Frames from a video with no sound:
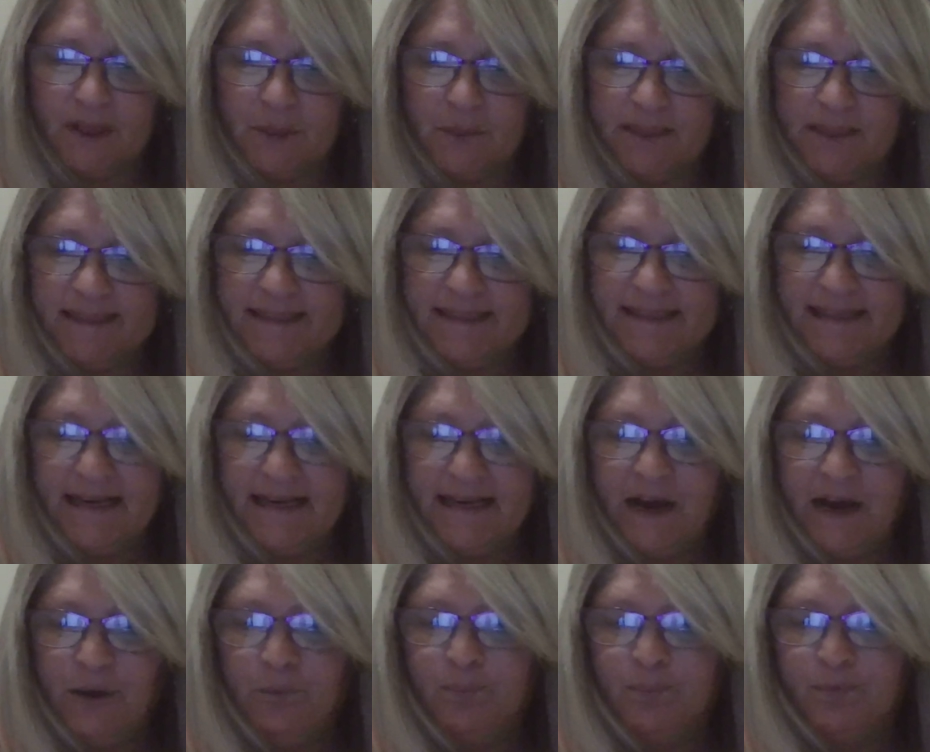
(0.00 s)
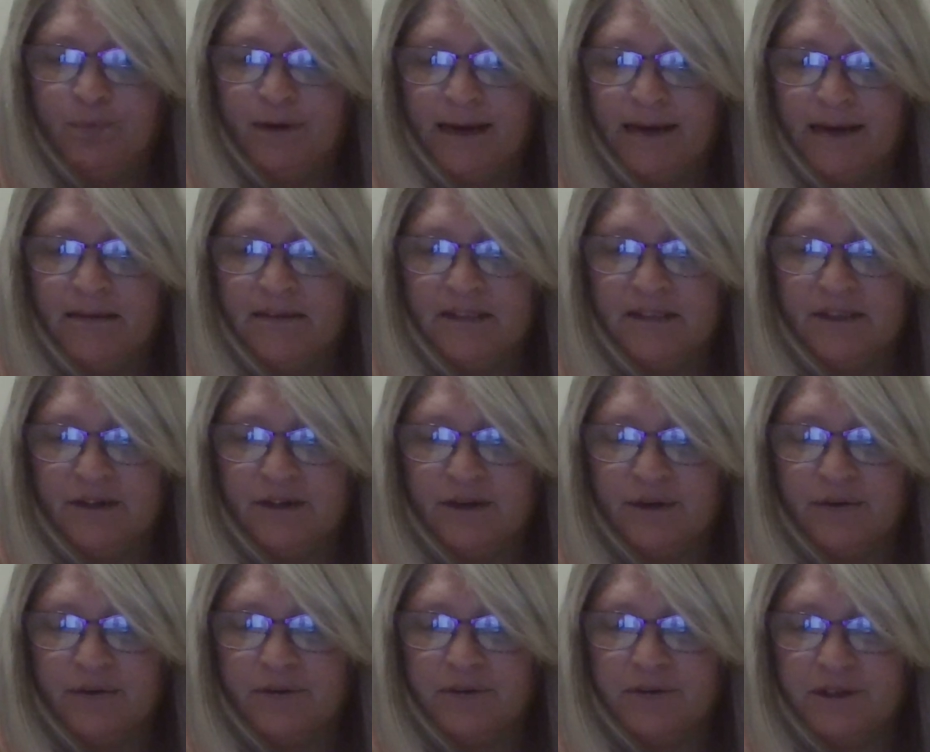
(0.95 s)
we see how brands
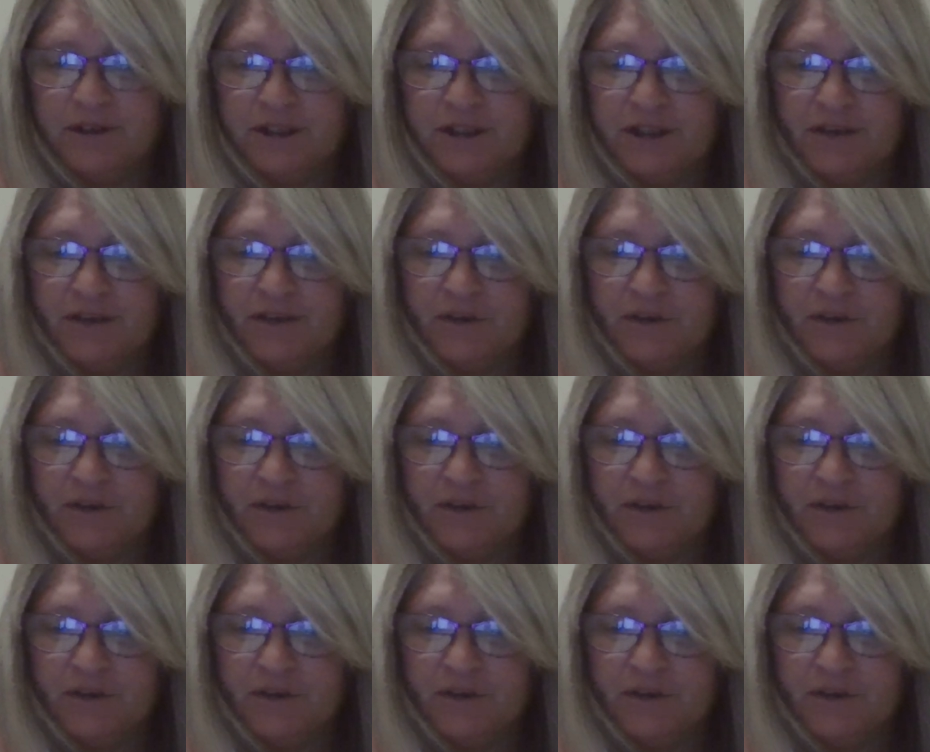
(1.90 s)
encouraged